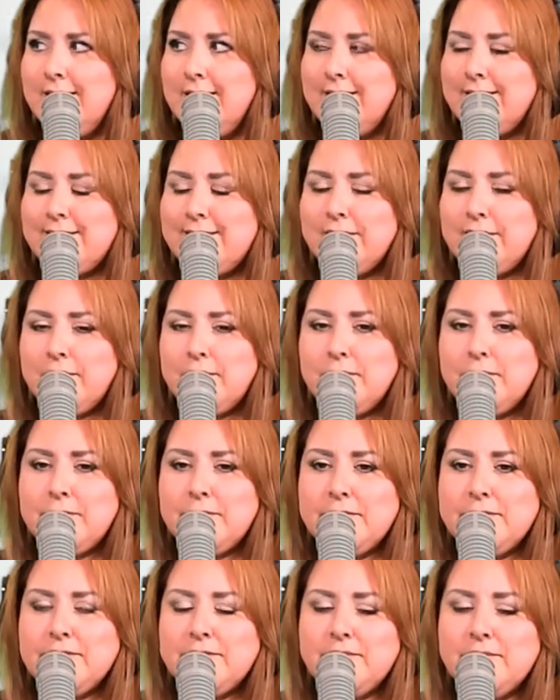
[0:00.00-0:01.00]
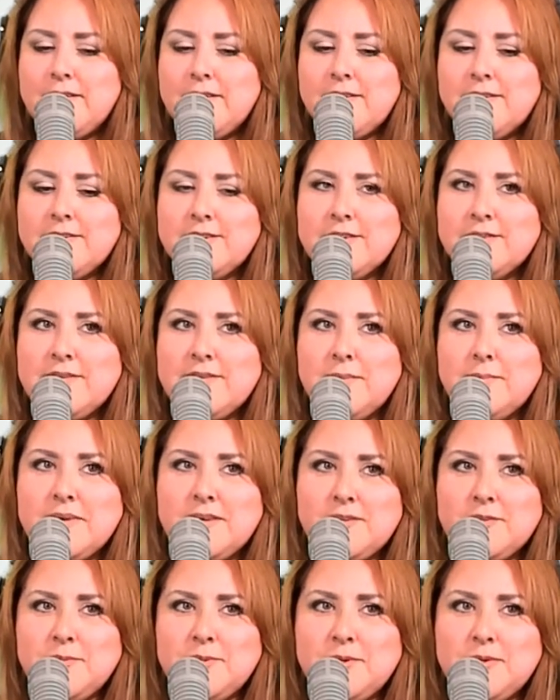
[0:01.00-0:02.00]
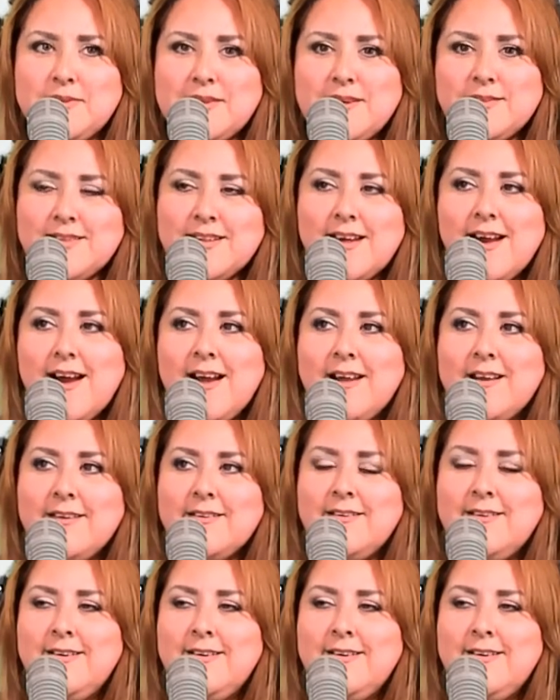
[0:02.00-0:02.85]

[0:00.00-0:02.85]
And so we were doing art shows at Buzz Brews outside